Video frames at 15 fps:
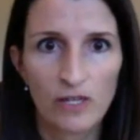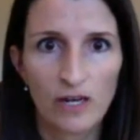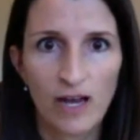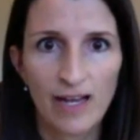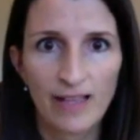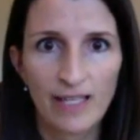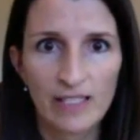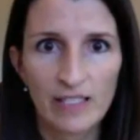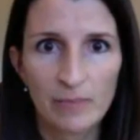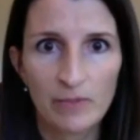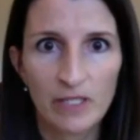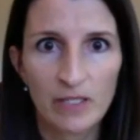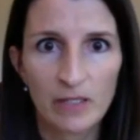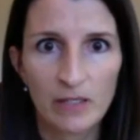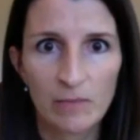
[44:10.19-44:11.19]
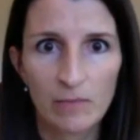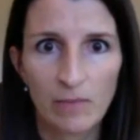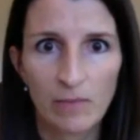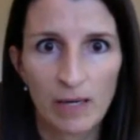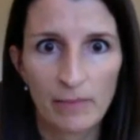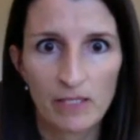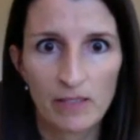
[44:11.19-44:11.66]
I like to be
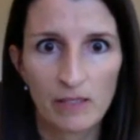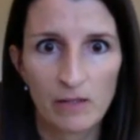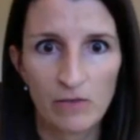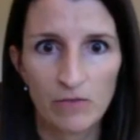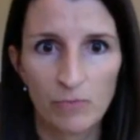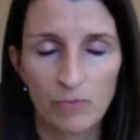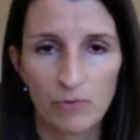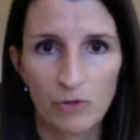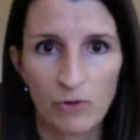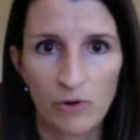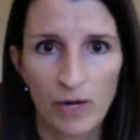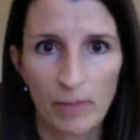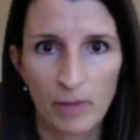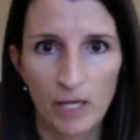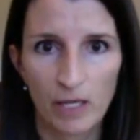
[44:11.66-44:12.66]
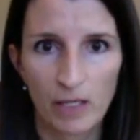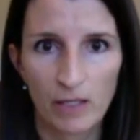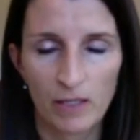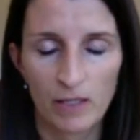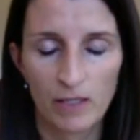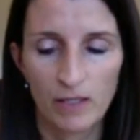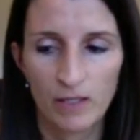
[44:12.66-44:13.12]
by myself programming.